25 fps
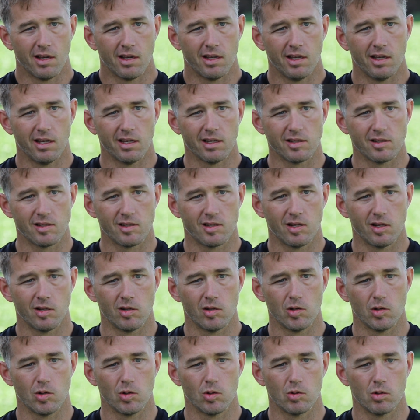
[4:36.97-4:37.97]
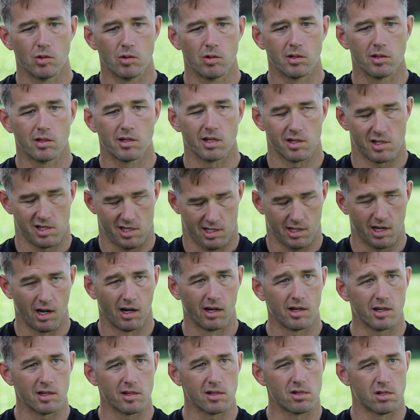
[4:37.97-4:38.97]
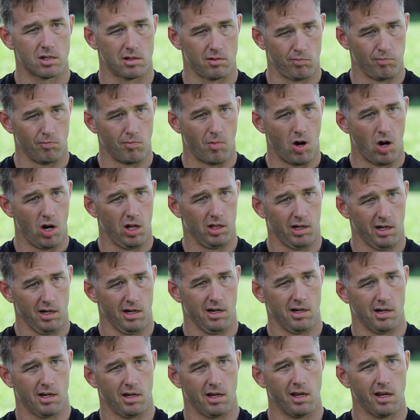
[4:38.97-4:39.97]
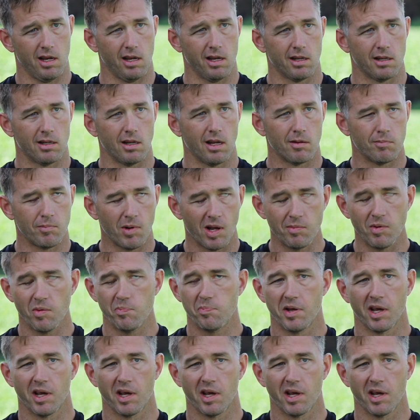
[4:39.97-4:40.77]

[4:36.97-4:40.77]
is to to start smaller and, and maybe